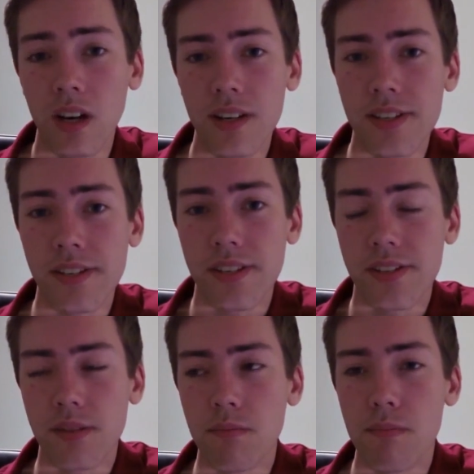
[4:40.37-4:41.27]
de-icing
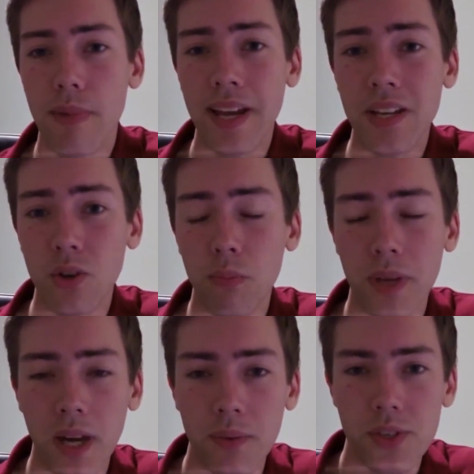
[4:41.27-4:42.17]
system may
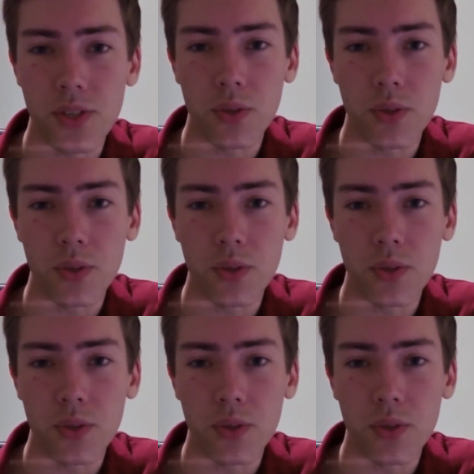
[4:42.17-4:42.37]
not be able